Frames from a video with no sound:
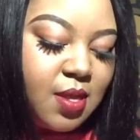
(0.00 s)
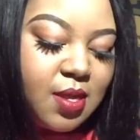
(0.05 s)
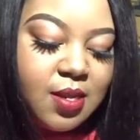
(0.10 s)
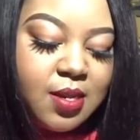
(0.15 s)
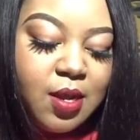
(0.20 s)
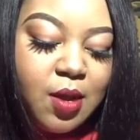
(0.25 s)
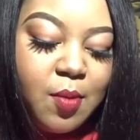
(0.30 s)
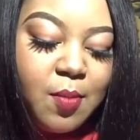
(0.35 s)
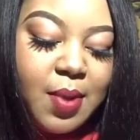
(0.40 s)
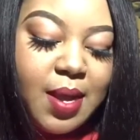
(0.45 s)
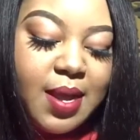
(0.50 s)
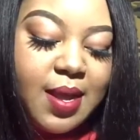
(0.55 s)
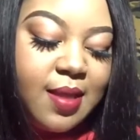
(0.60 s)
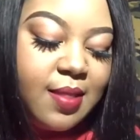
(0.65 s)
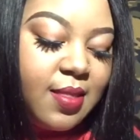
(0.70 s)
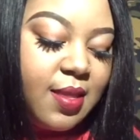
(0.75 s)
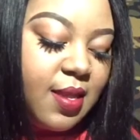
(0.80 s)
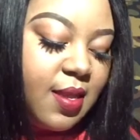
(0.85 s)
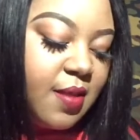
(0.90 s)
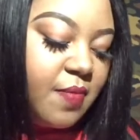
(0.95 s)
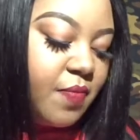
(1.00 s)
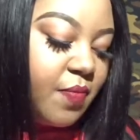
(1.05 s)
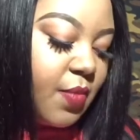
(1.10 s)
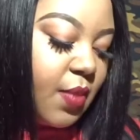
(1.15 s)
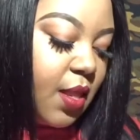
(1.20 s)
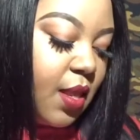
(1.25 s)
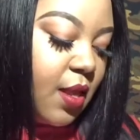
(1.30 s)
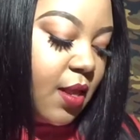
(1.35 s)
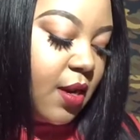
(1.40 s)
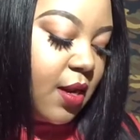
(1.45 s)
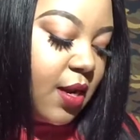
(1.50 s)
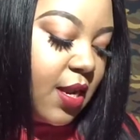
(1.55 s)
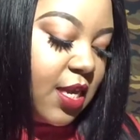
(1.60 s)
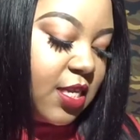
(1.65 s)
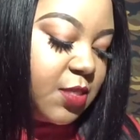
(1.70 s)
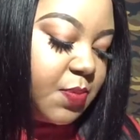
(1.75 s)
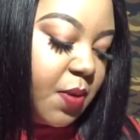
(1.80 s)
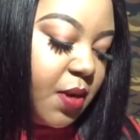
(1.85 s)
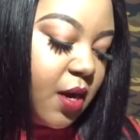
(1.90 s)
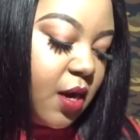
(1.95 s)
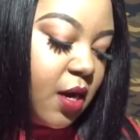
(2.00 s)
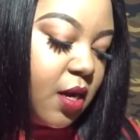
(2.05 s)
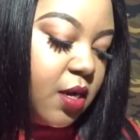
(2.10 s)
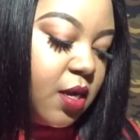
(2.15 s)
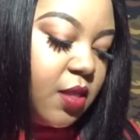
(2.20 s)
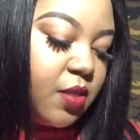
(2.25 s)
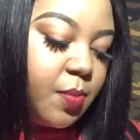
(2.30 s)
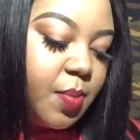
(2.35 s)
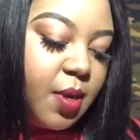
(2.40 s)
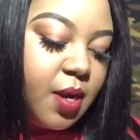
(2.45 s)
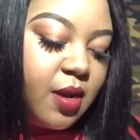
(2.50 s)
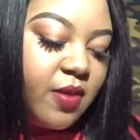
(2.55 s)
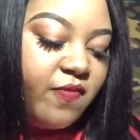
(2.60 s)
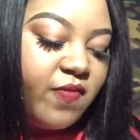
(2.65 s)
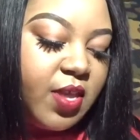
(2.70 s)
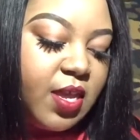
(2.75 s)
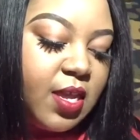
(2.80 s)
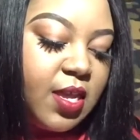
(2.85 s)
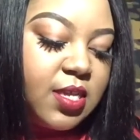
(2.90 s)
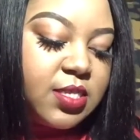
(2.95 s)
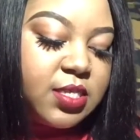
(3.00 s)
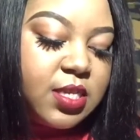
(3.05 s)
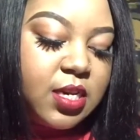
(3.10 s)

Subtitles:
don't mind that. The next pair are another pair of Vans,